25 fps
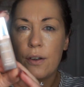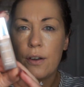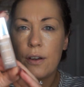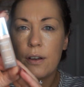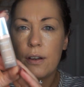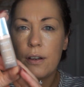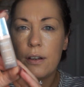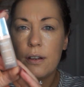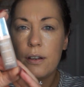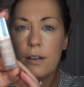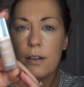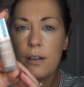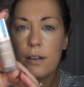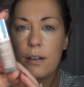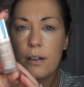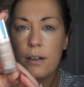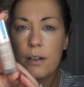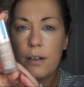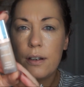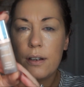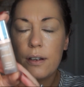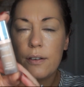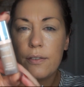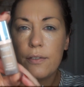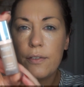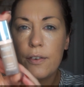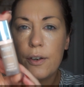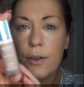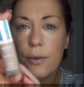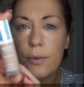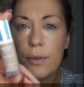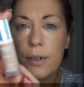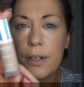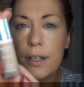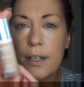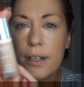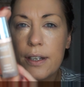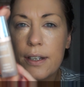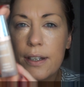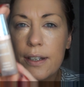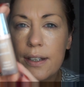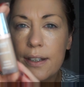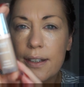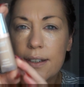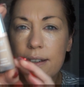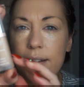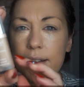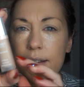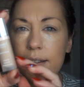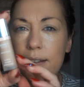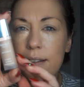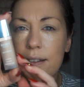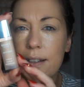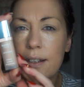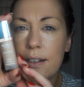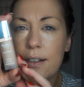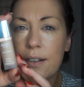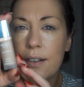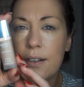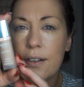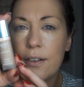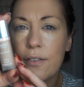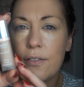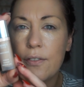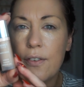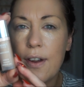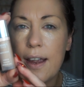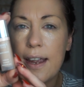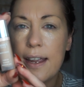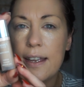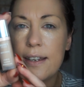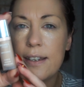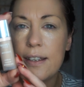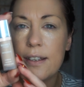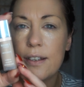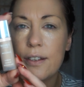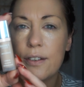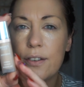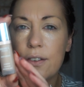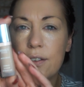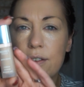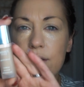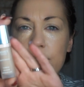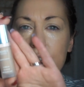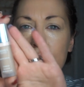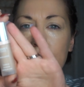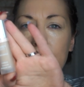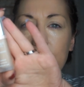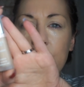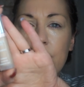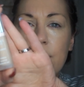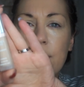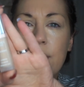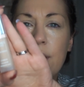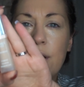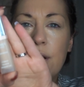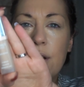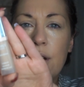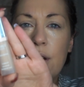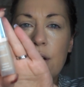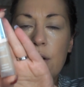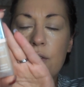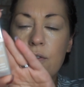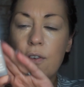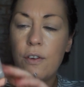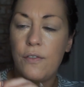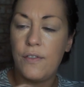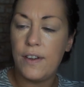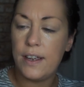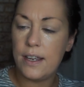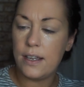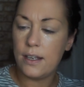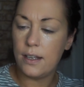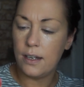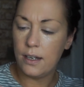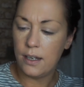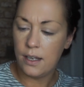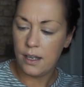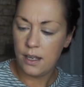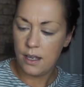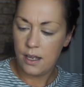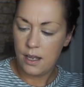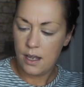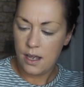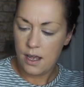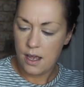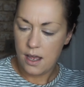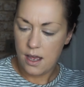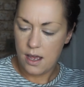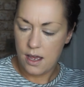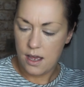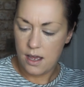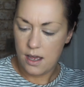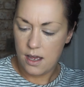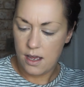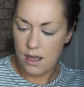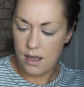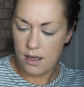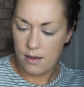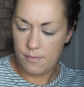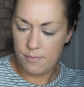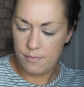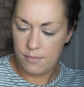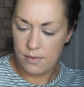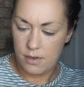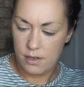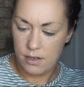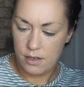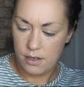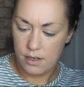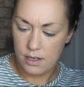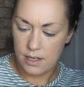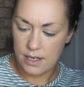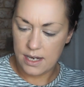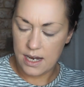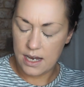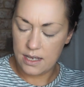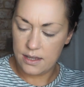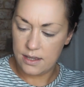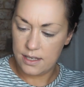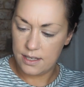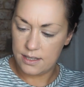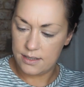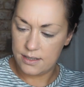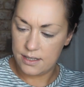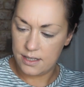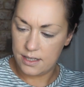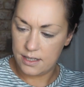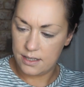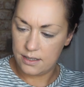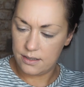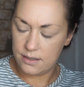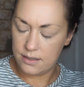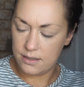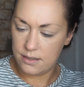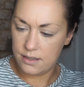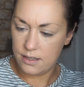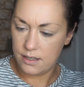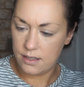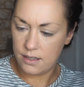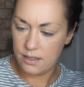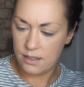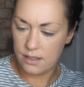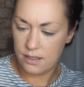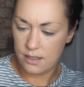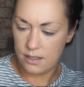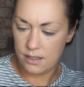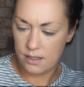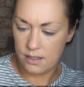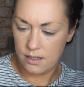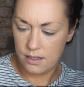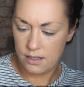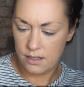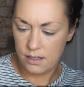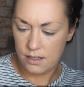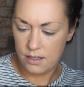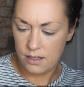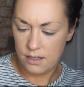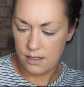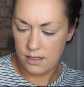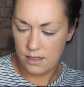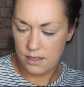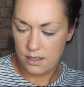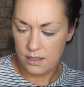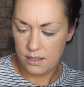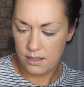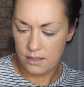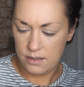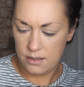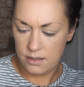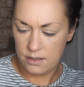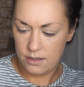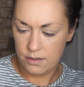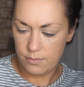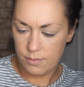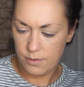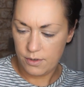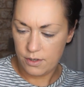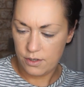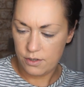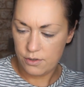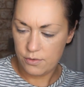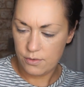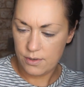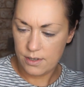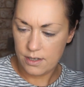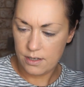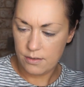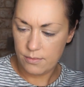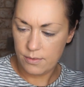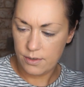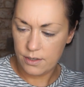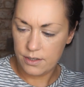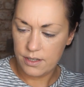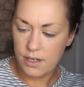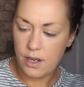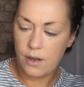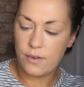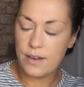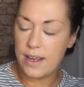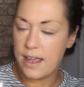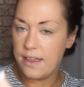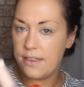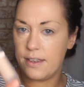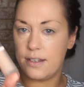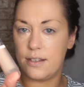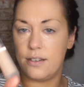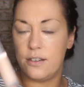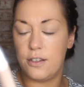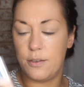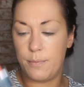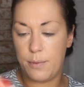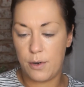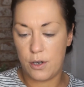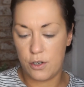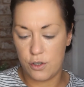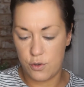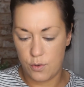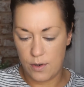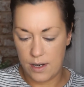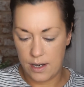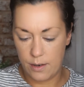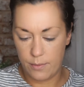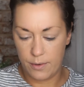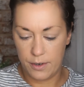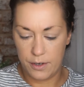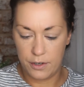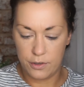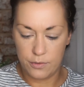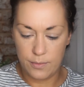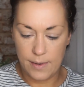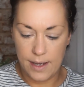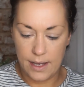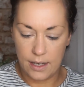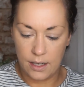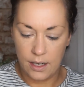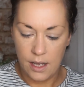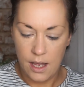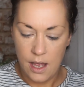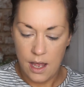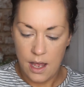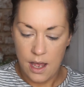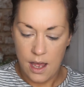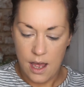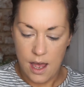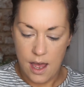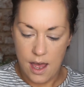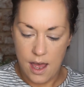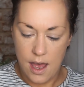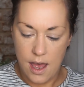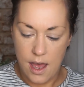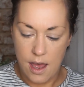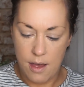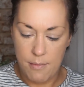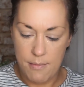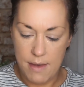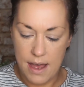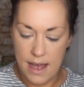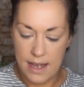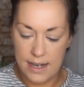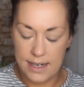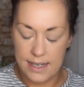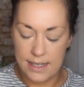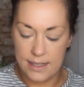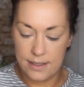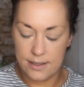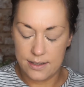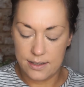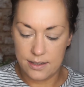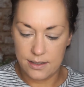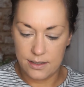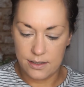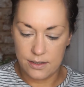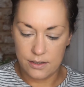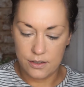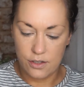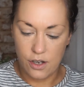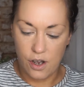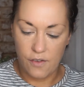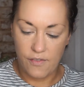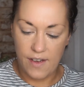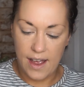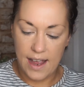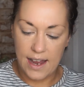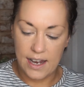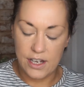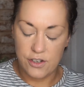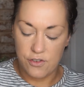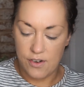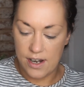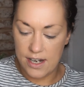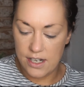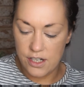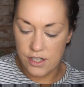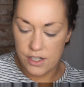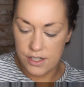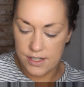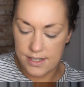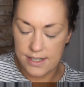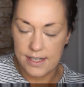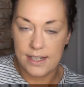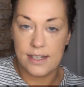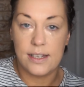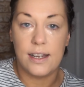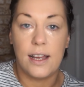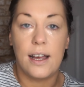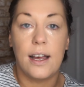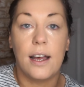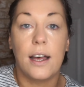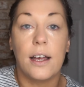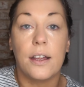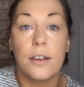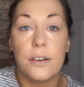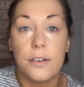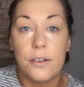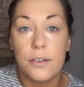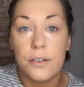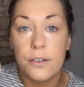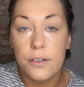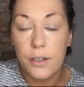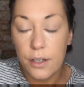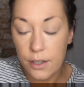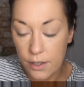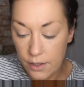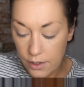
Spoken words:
Focus Radiance Reveal. Again, this is this the Bourjois one? Oh yeah, this is a Bourjois one as well. And it's sort of a hydrating and